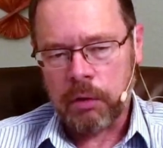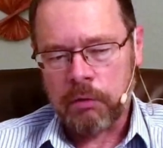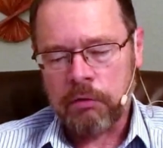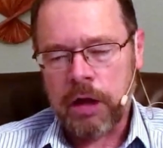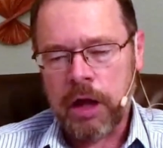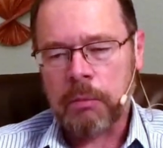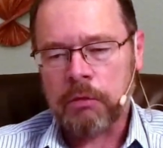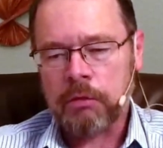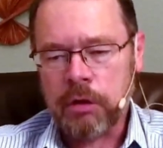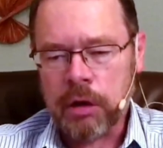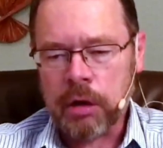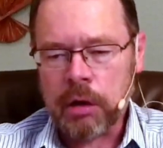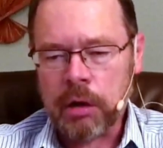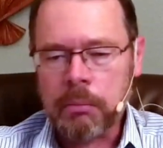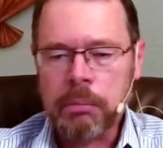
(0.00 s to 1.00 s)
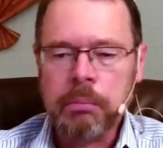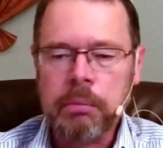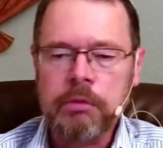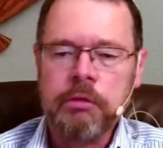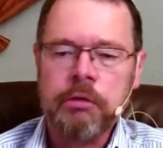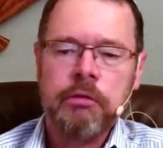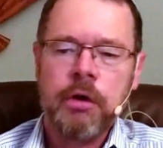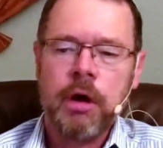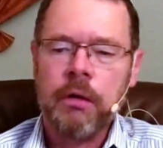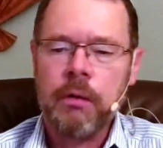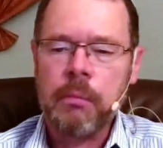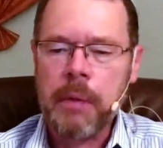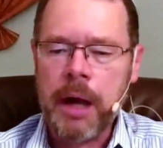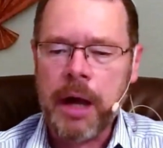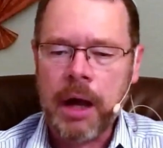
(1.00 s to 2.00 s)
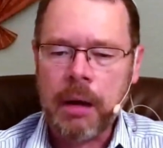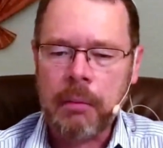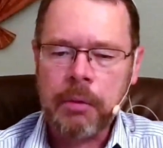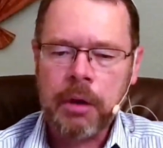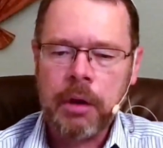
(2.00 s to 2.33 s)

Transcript: establishing our position on the map.